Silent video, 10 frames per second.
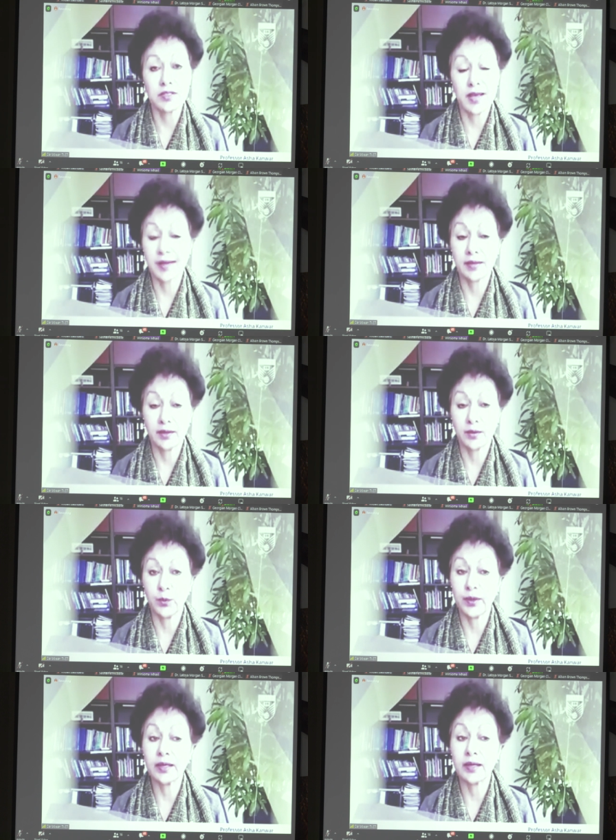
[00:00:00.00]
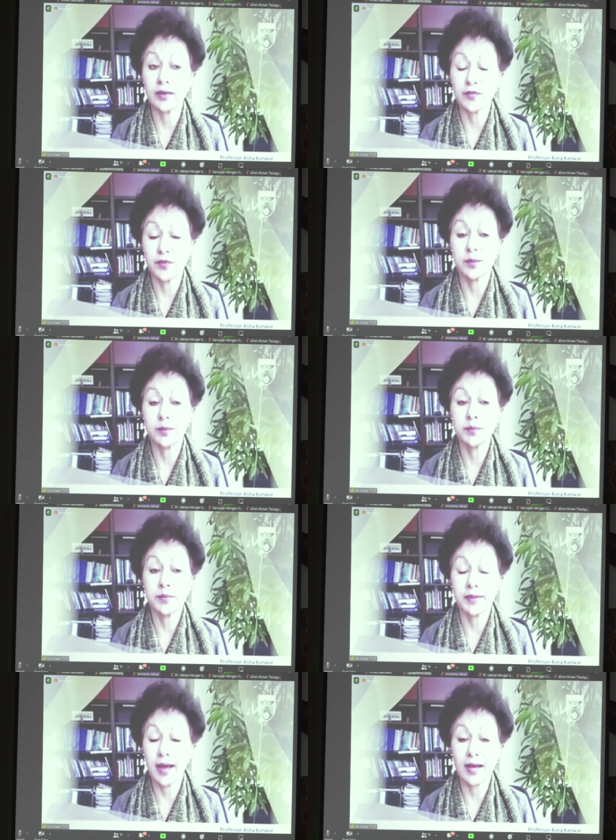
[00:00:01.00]
and we can confirm
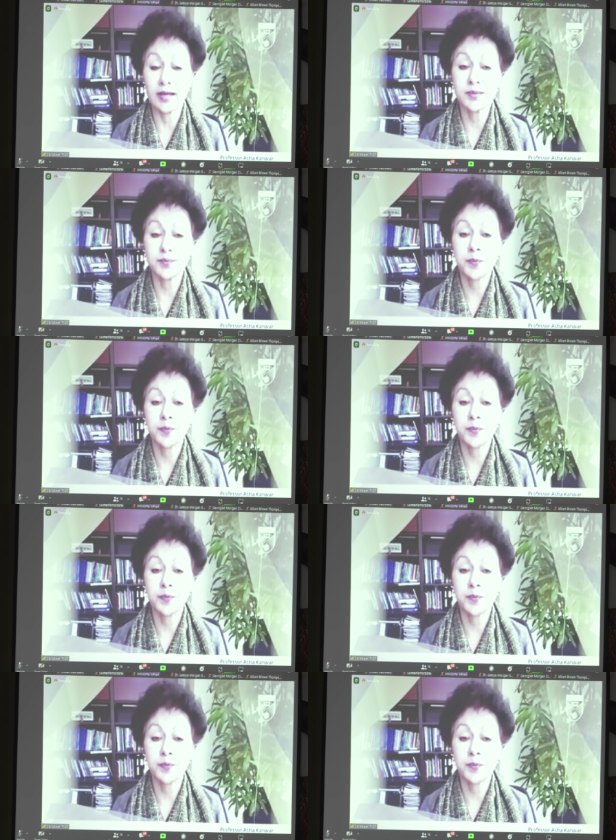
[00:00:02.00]
that